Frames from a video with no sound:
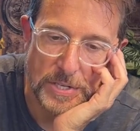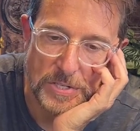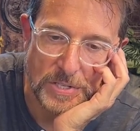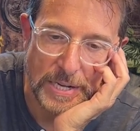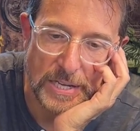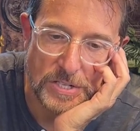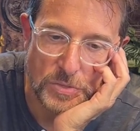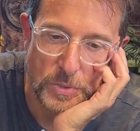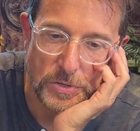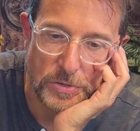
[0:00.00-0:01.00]
because I guess that's
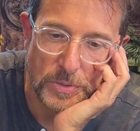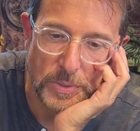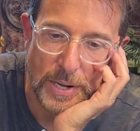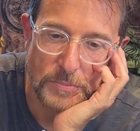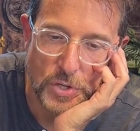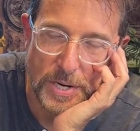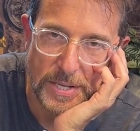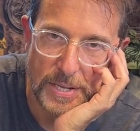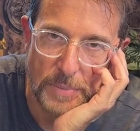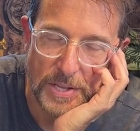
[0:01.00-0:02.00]
what you're doing. I'm trying to
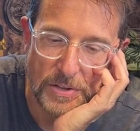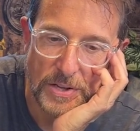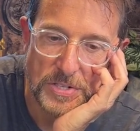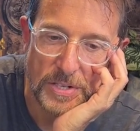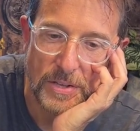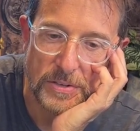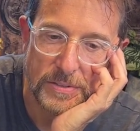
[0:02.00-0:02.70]
keep my thoughts together.